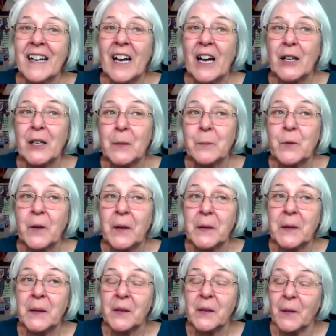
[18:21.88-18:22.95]
I keep trying to
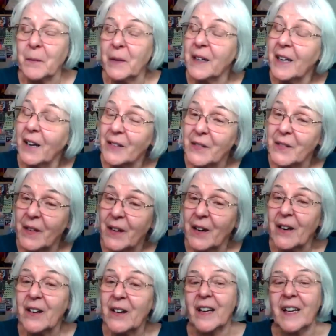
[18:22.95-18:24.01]
get somebody else
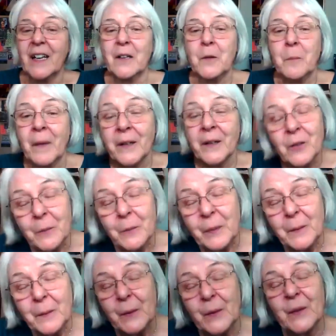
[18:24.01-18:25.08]
there and mentor
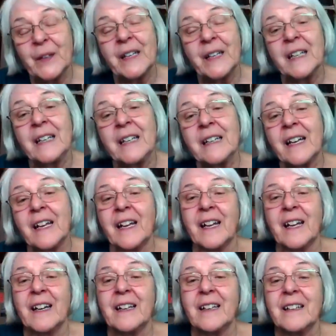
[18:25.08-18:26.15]
people in
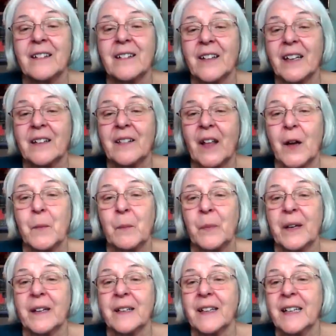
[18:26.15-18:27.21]
and like that.
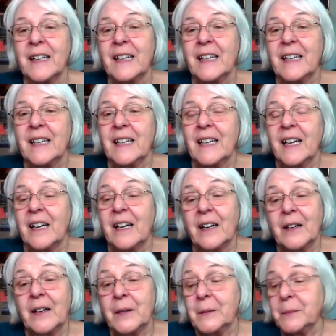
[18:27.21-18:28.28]
But
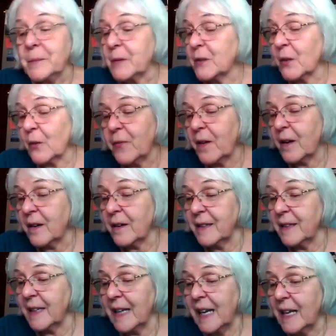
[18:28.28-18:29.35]
um, so far,
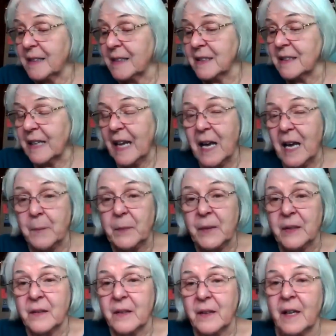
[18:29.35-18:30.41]
it hasn't
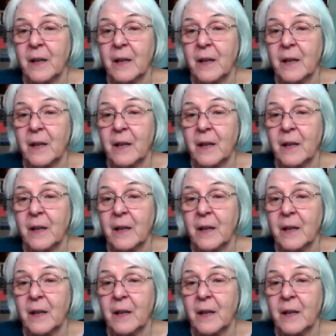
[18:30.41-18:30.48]
happened.